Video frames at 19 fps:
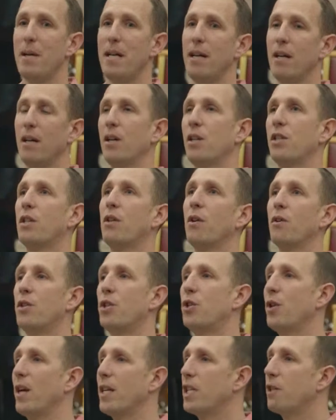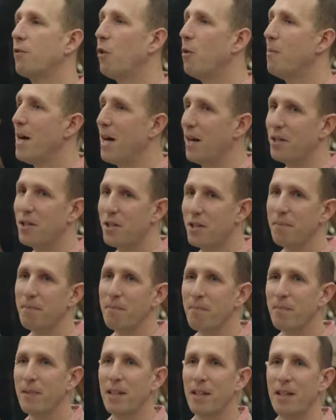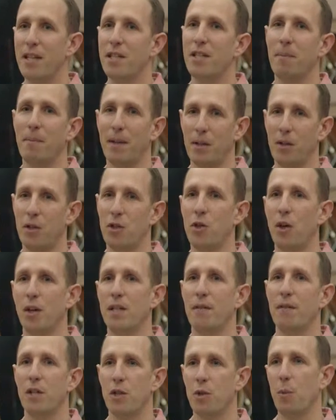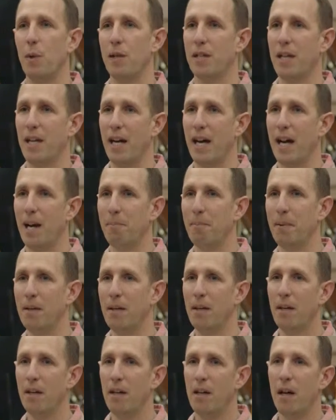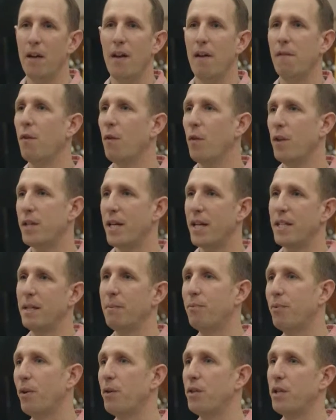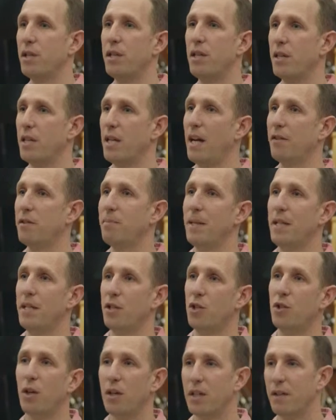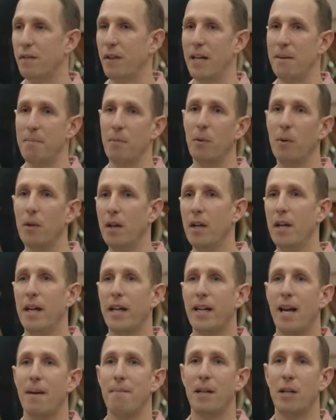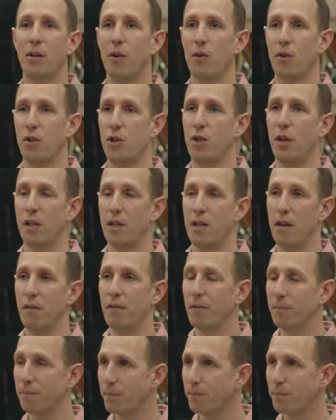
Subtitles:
we ask God to transform us, there's something constructive that's always going to happen, and therefore the dating process doesn't have to be destructive anymore. It can be constructive.